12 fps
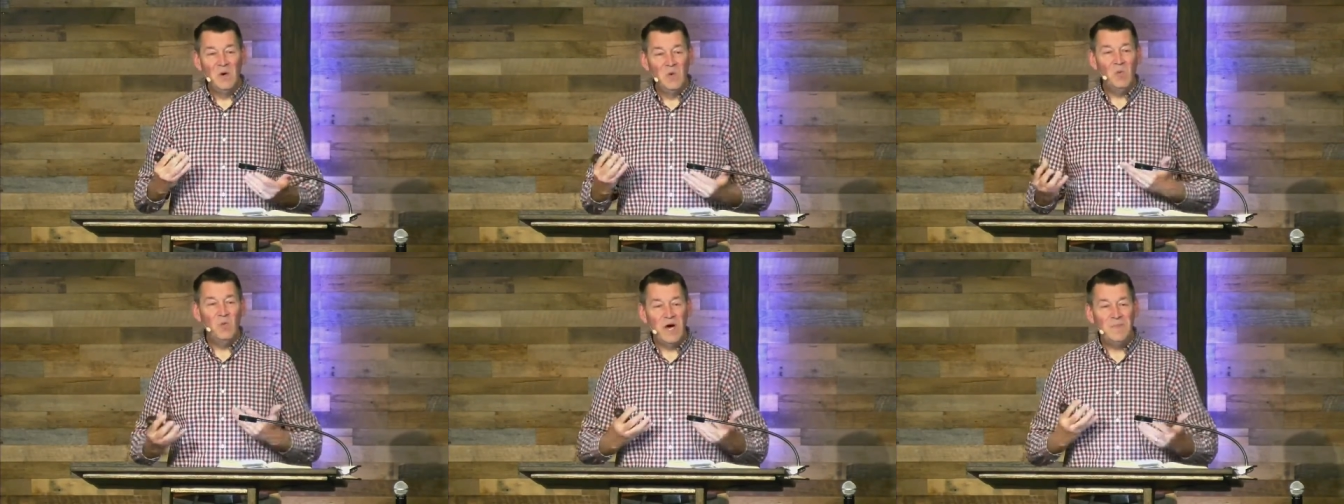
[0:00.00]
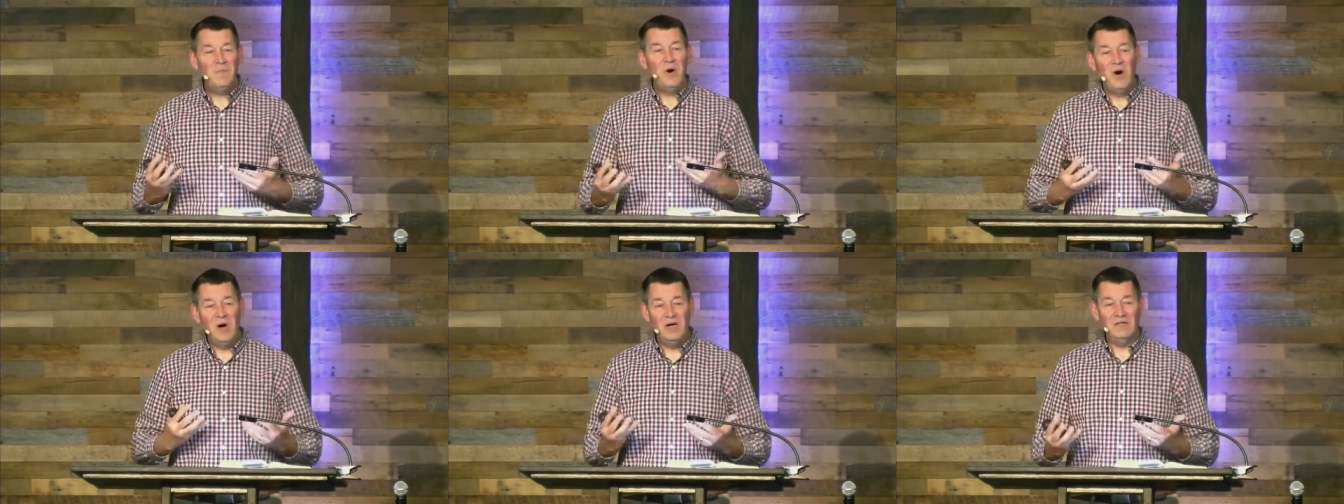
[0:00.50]
What
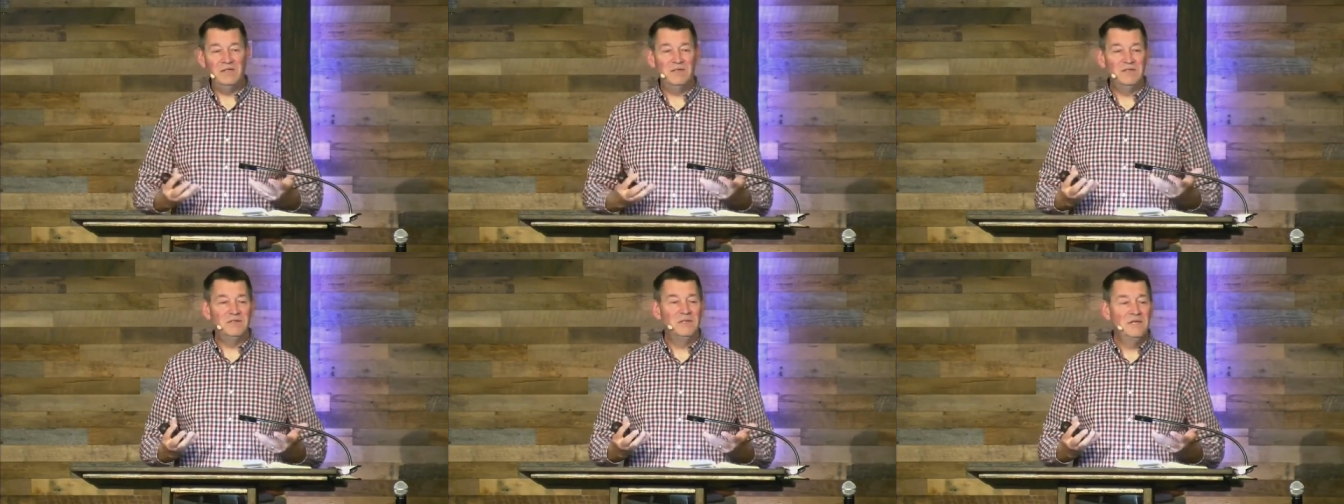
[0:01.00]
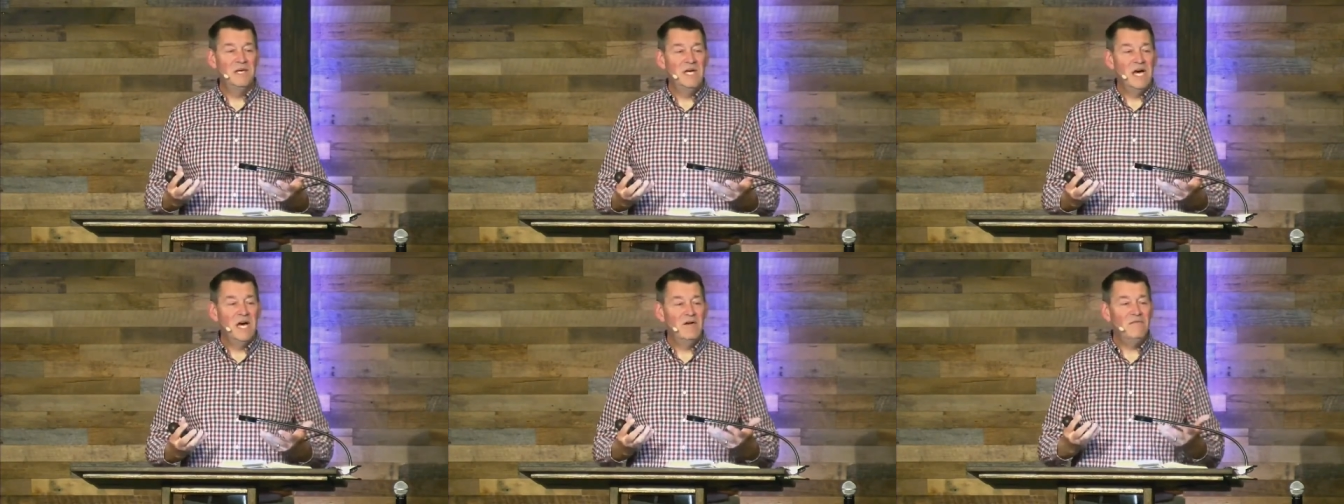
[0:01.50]
parts
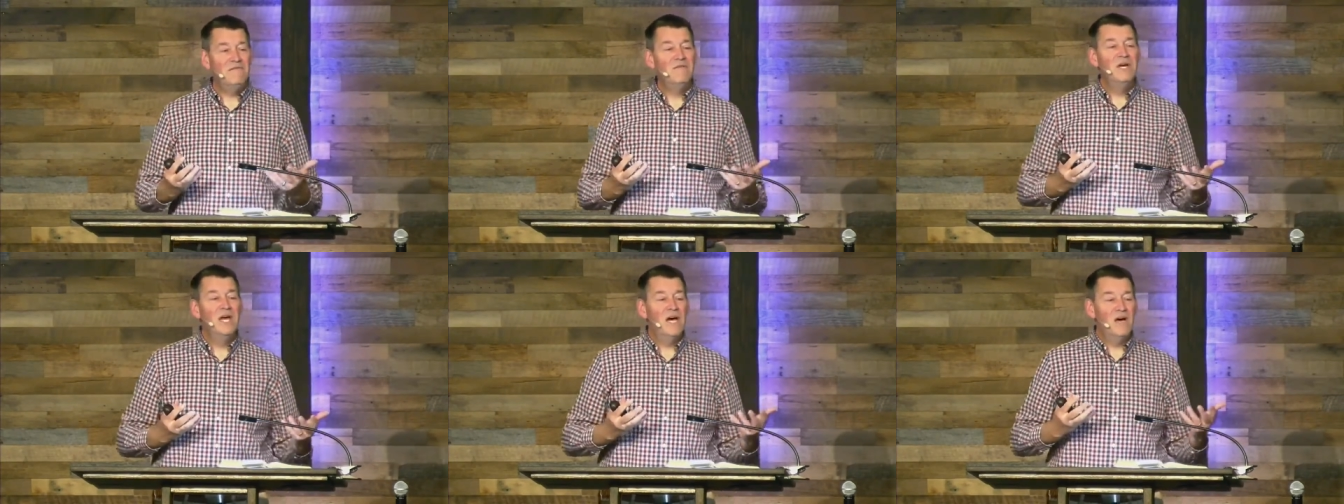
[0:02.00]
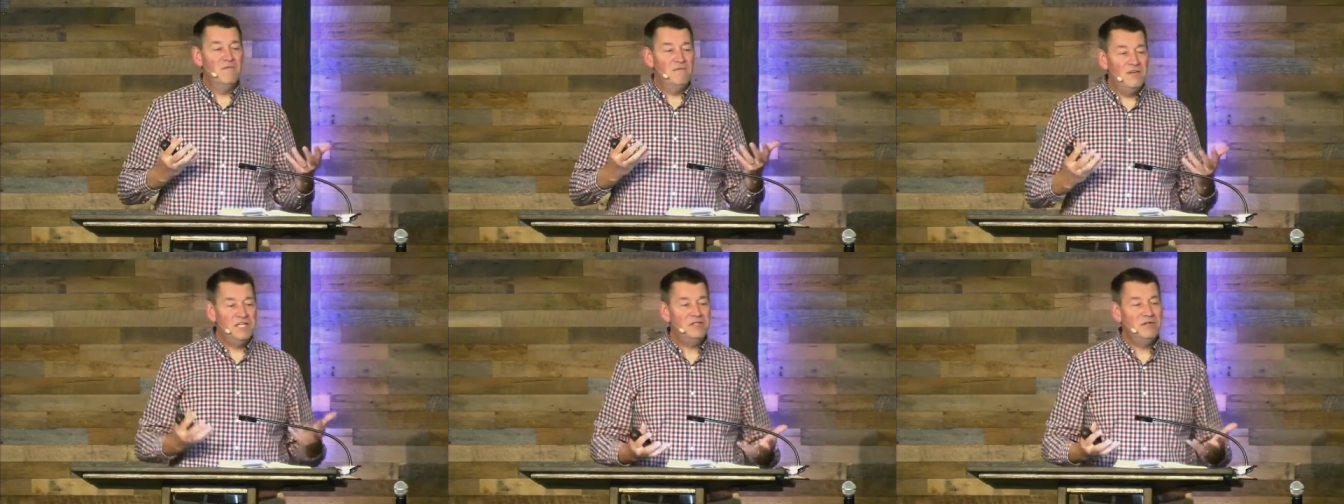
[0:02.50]
of a
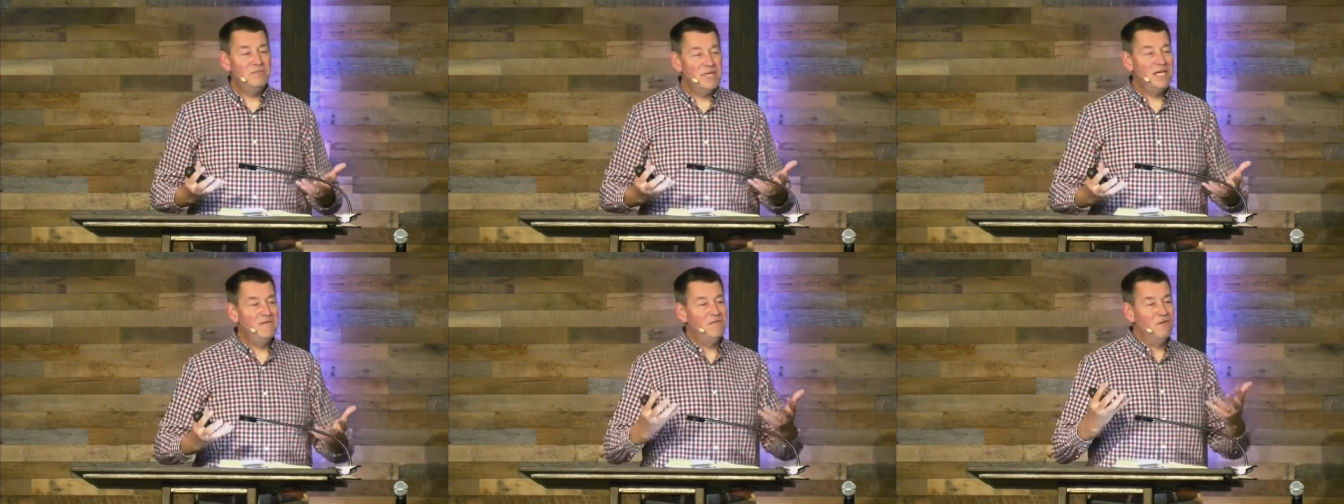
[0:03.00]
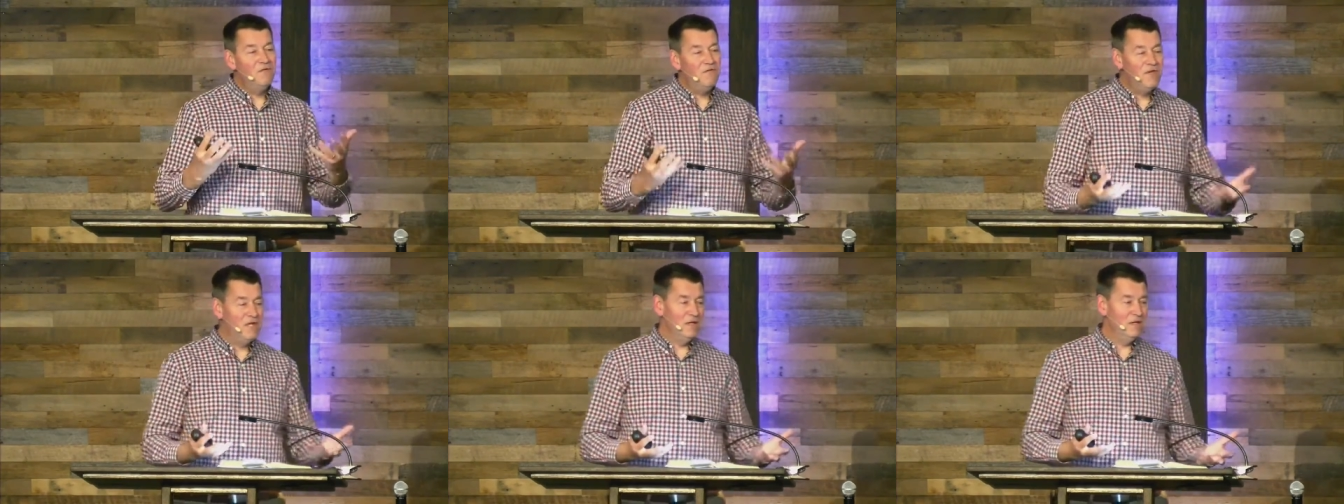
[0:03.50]
vision being
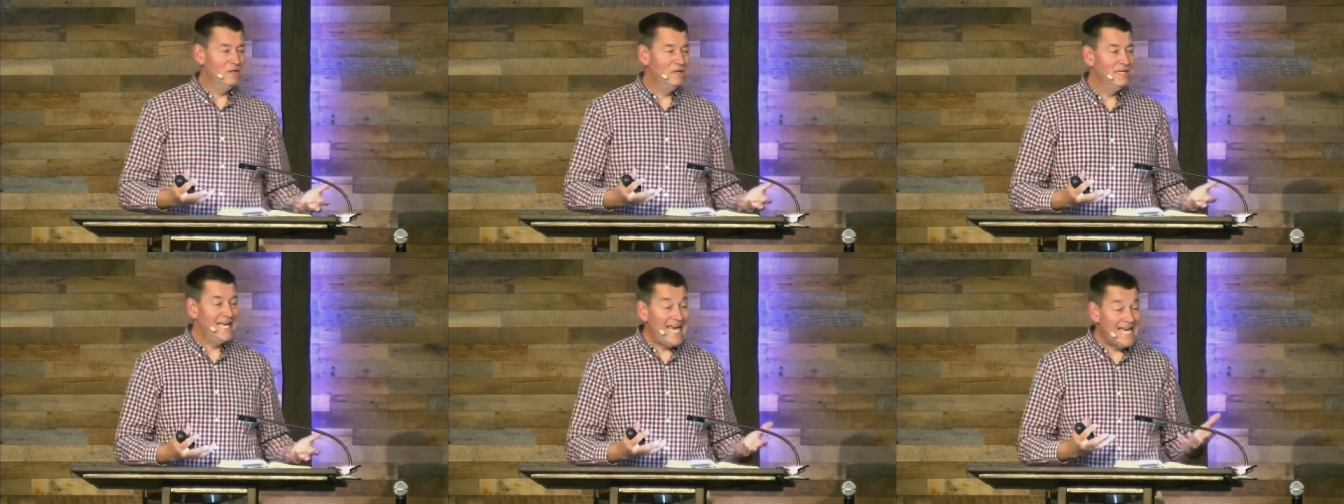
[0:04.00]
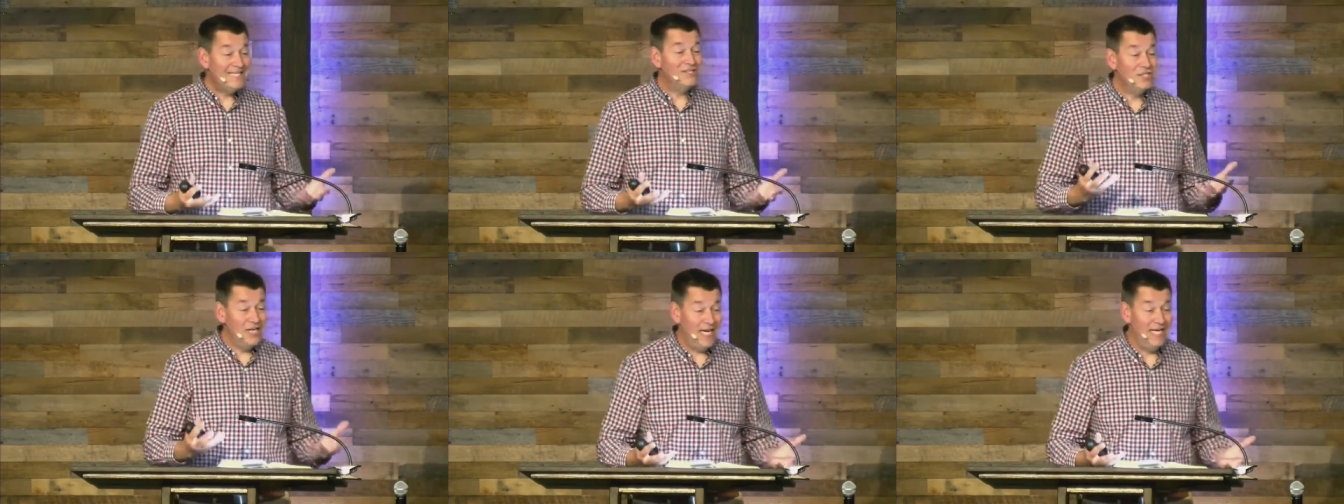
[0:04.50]
fulfilled can
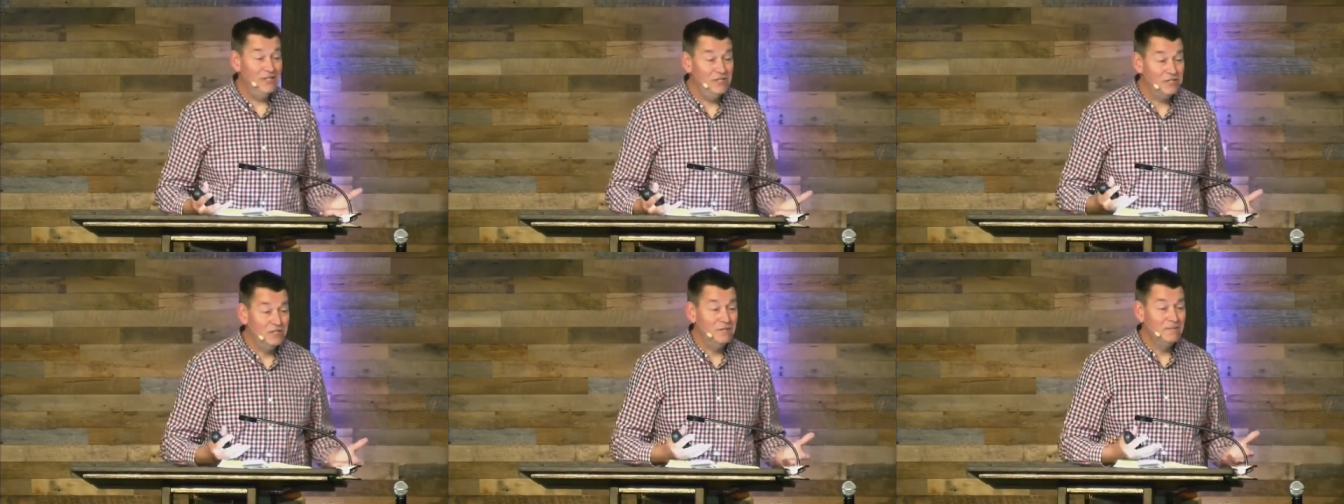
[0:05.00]
change